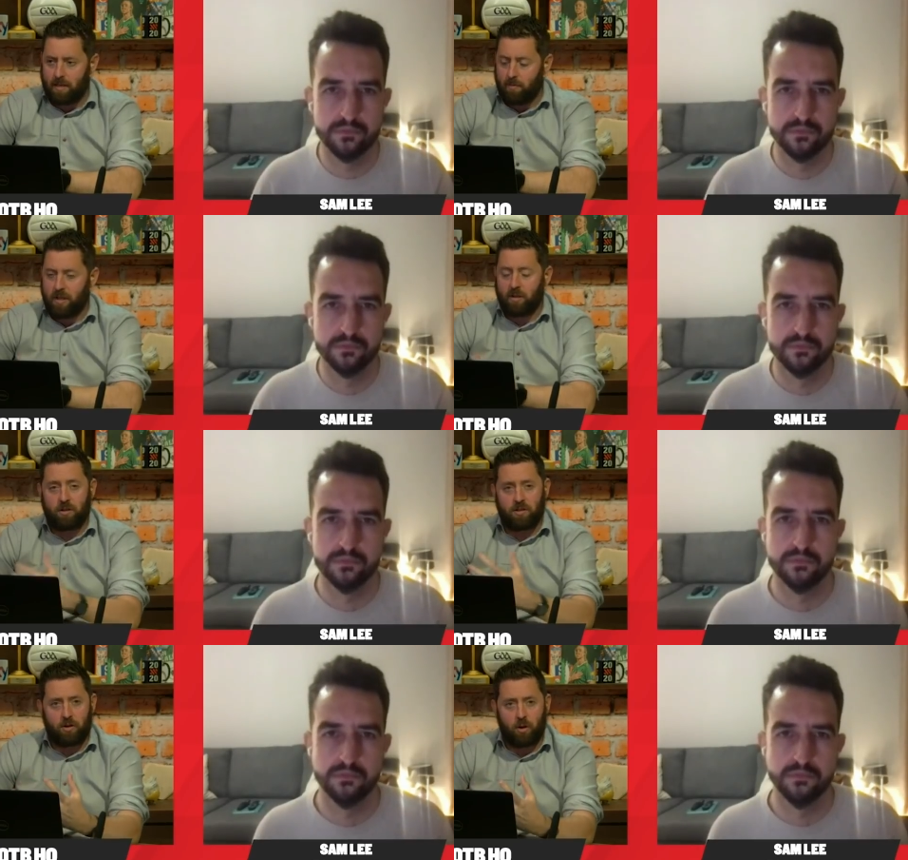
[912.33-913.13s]
Speaker 1: he'd be
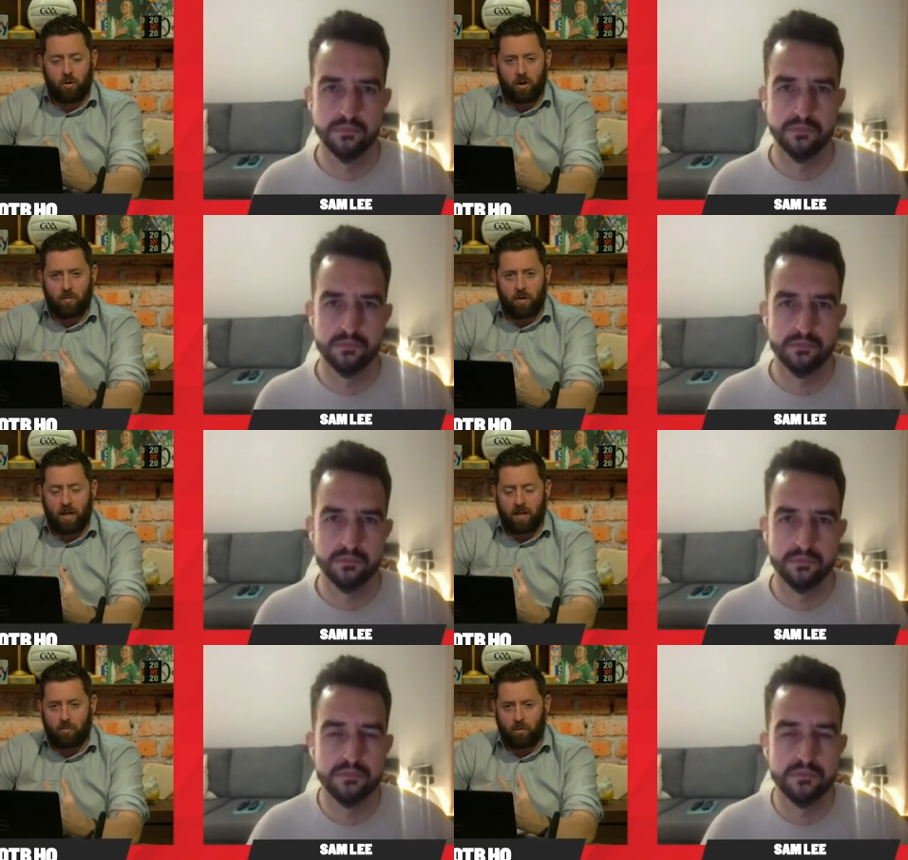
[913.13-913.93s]
interested in going and
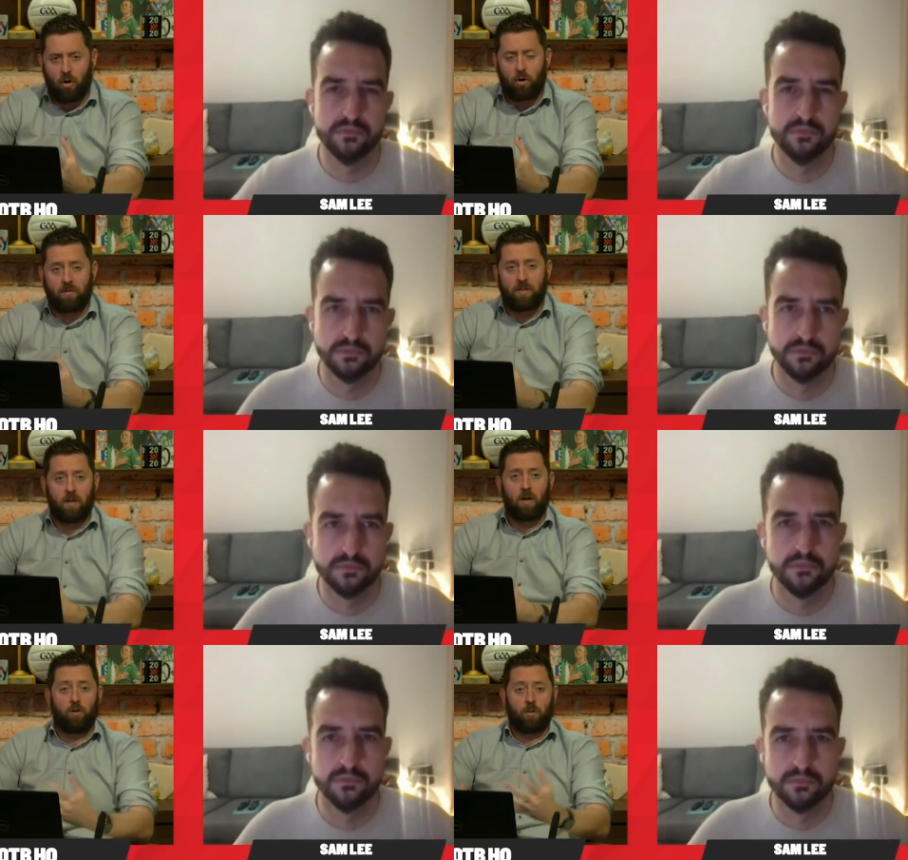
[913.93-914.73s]
playing abroad if he's
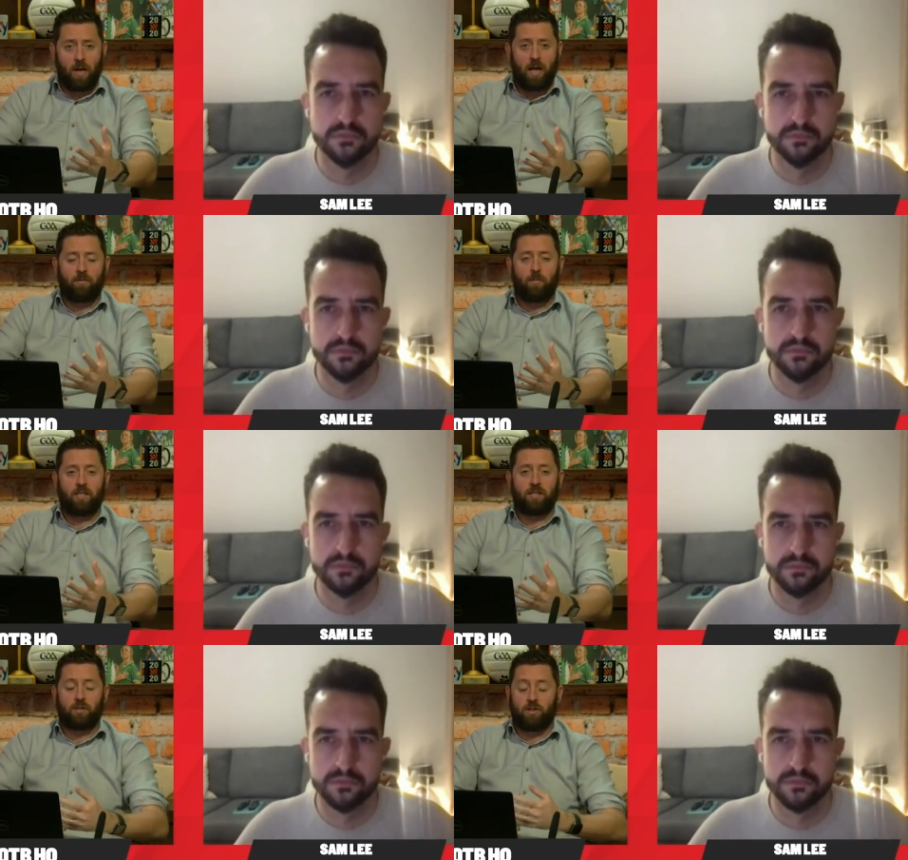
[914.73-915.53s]
not going to play for
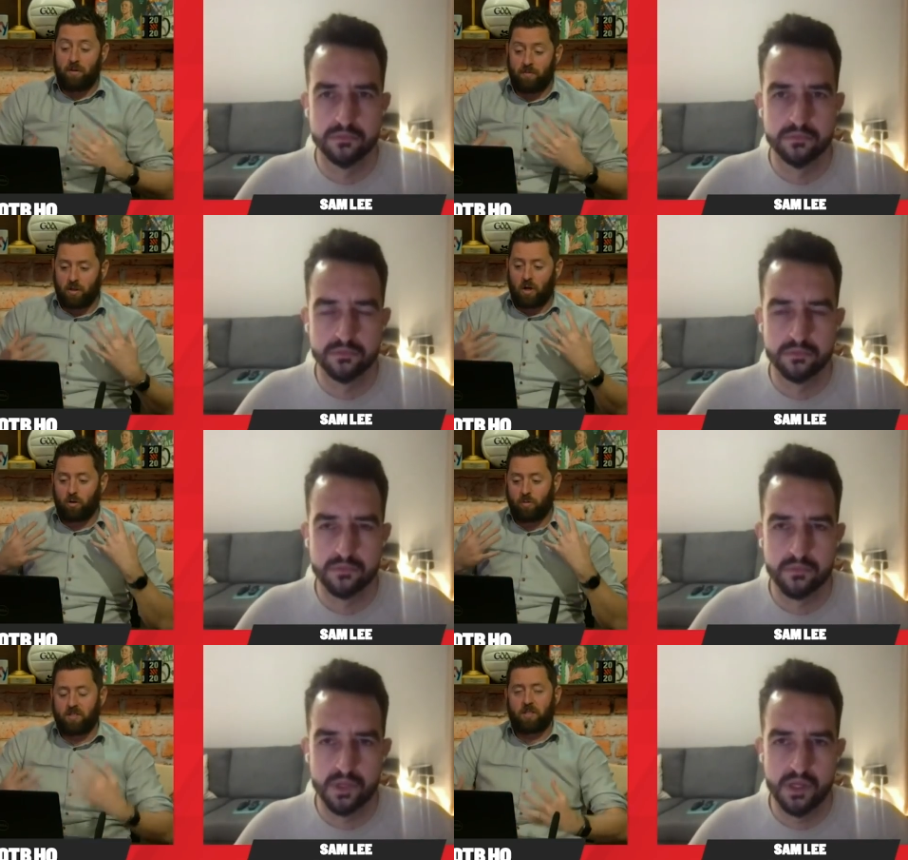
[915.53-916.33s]
Manchester City, if he's not
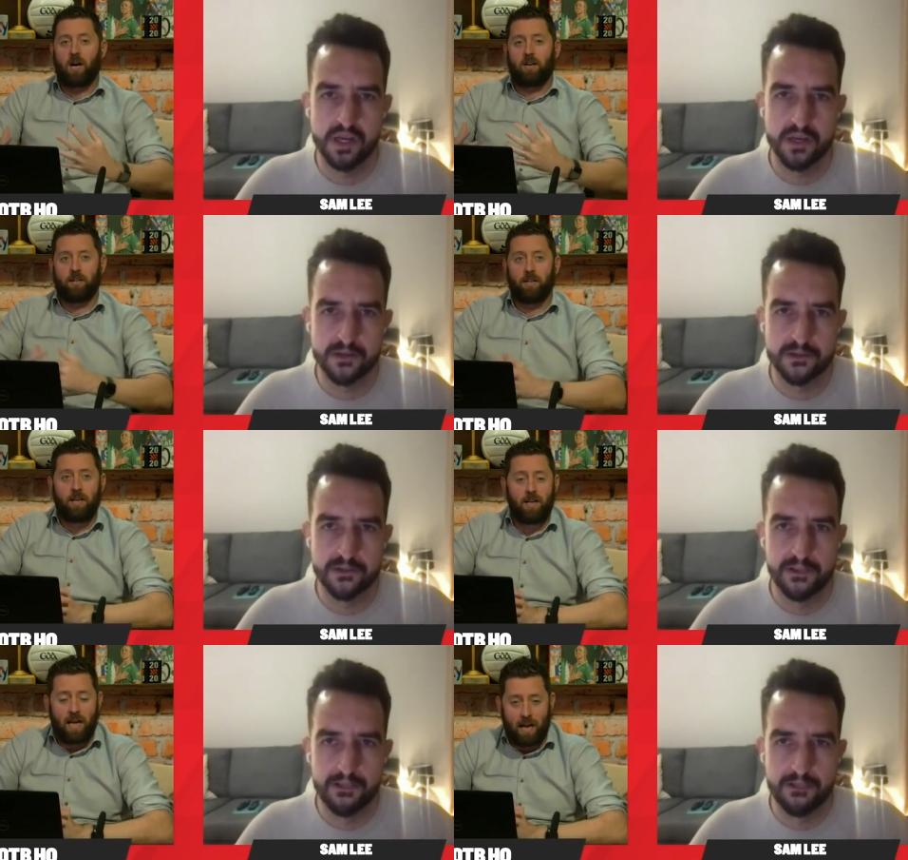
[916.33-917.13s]
going to be starting
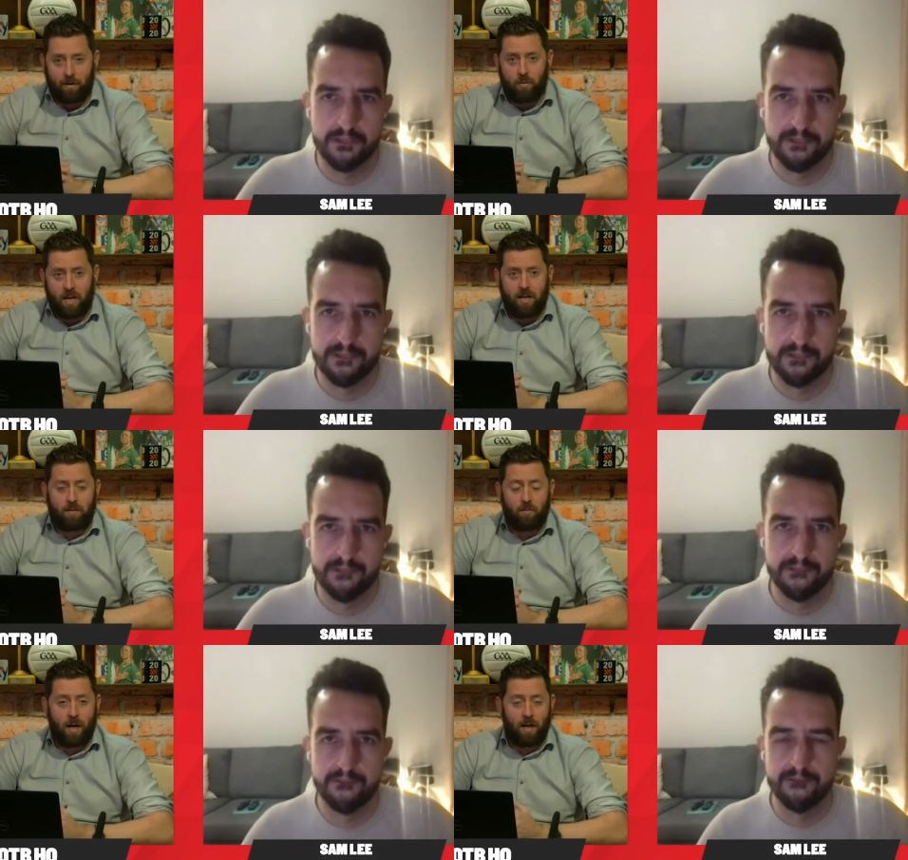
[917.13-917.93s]
every
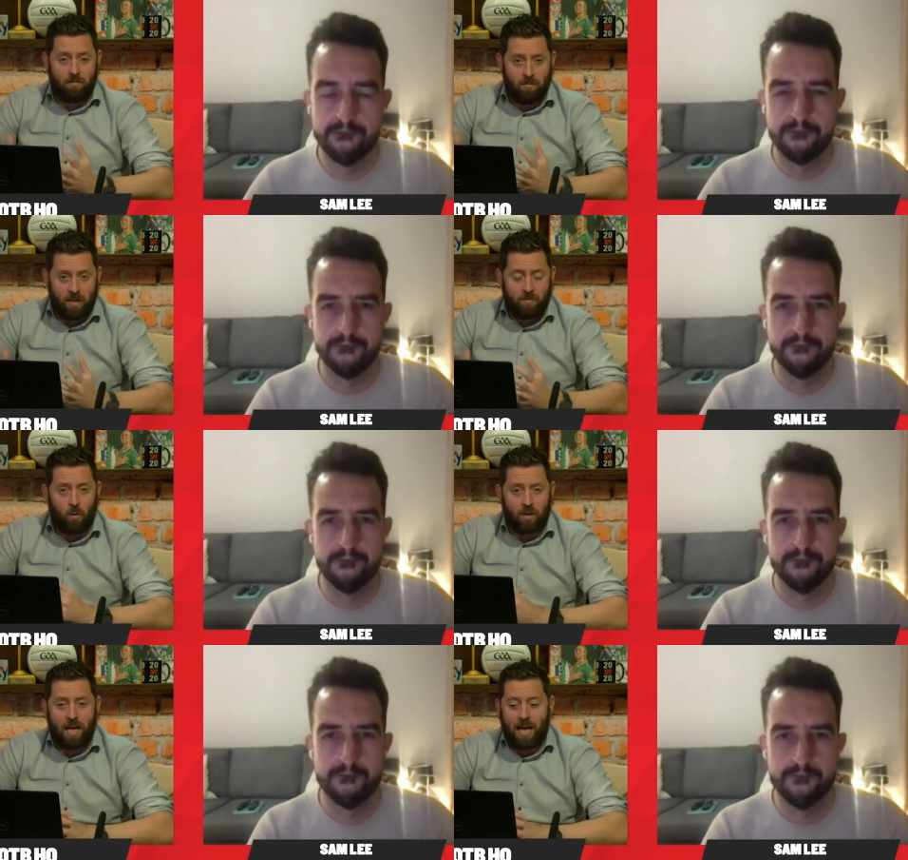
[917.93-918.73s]
week. Well, he's
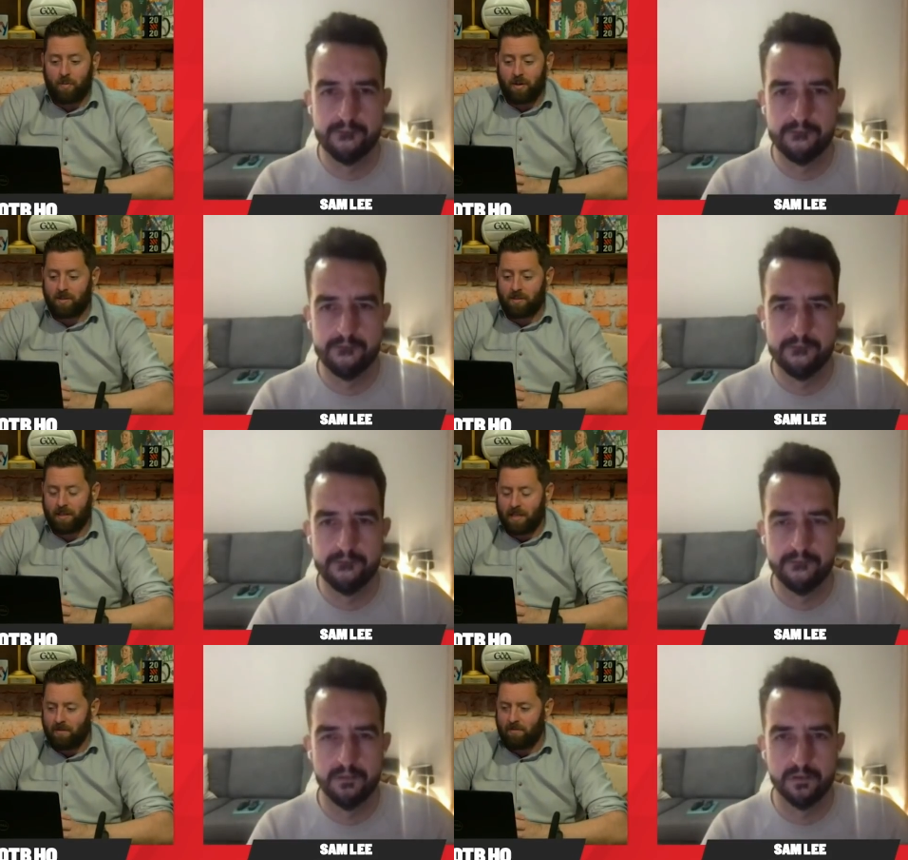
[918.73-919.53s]
more than happy to
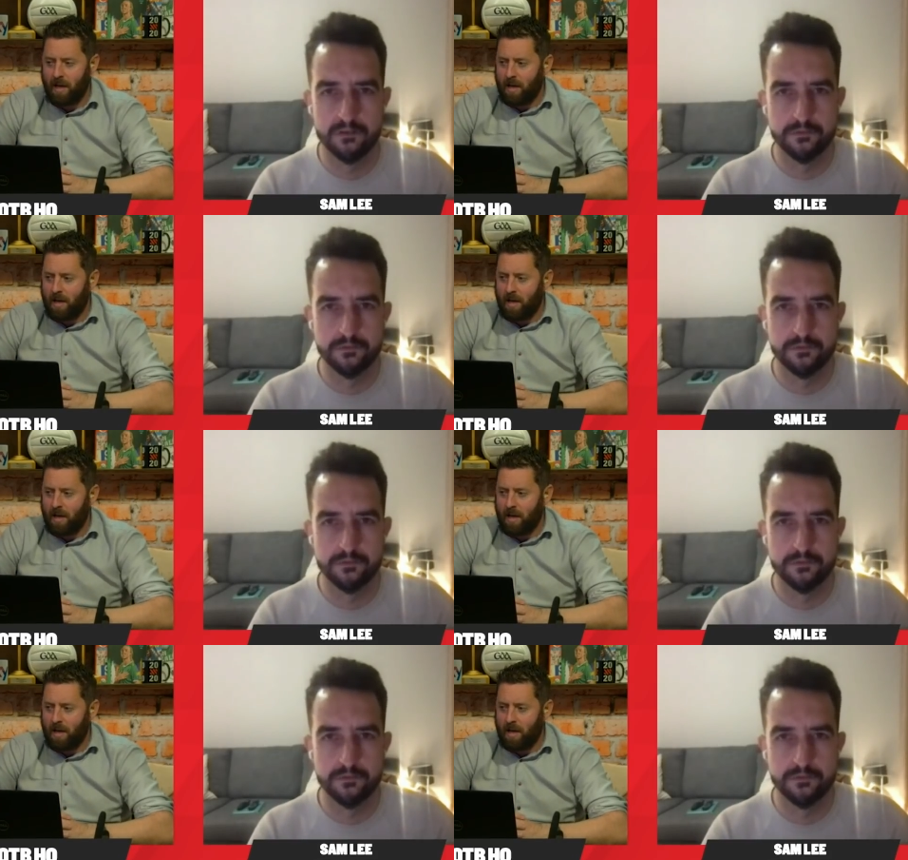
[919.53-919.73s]
leave.